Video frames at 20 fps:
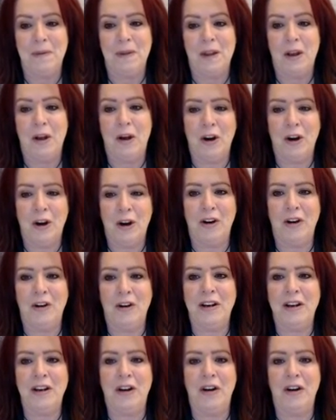her
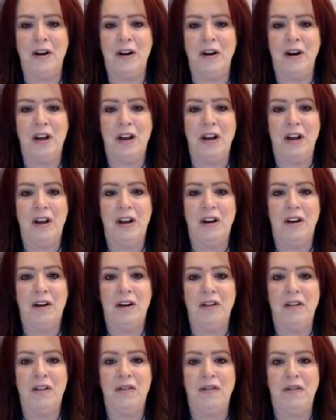and her
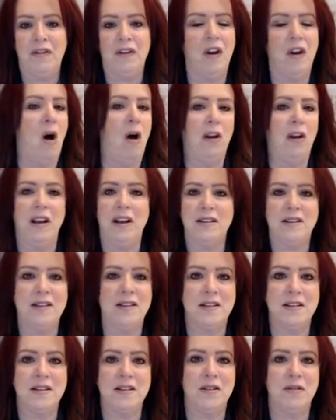
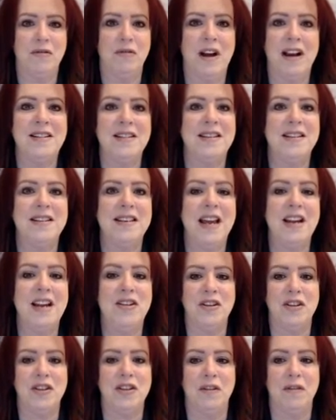flawless
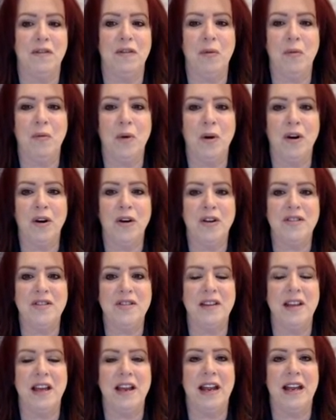recitation of the
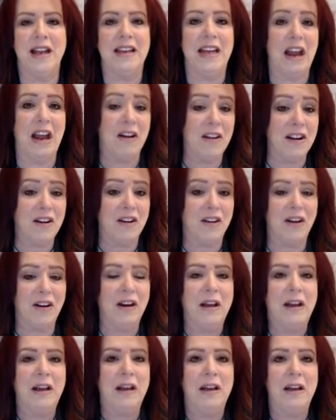words that had carried her,
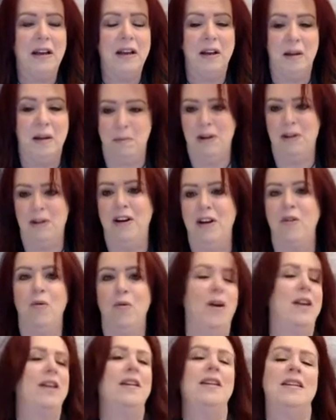bearing
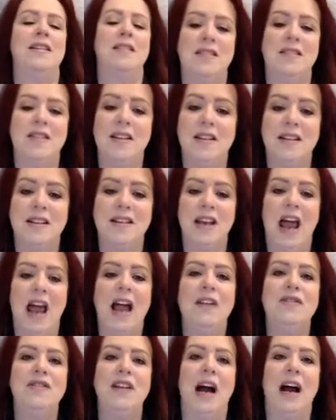witness to this
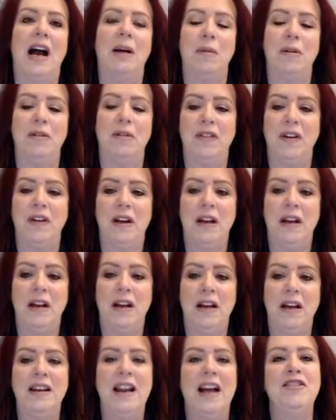lifetime of
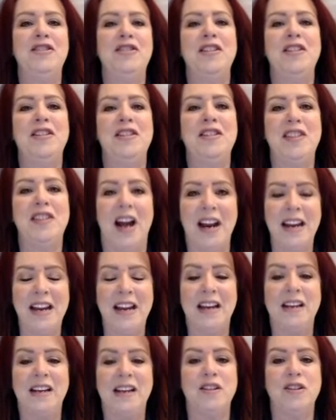not just
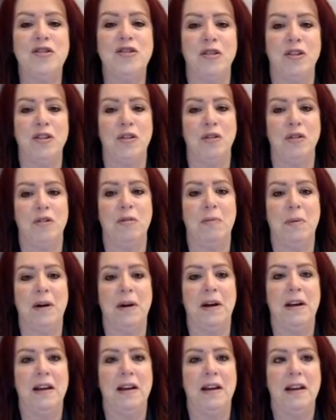studying his truth,
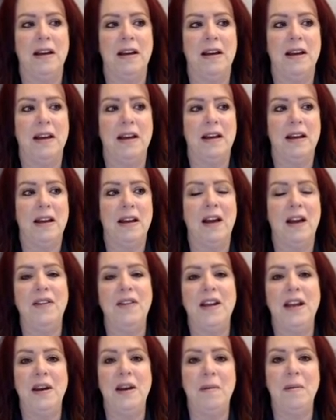but
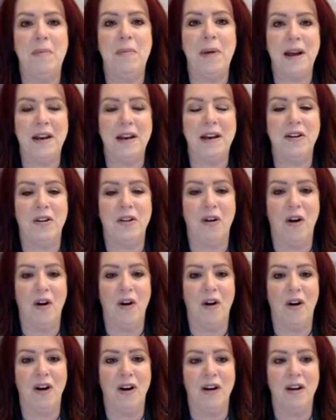having it embedded in her
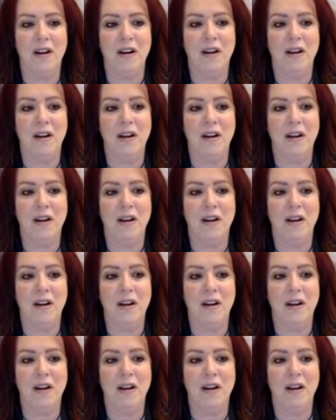heart.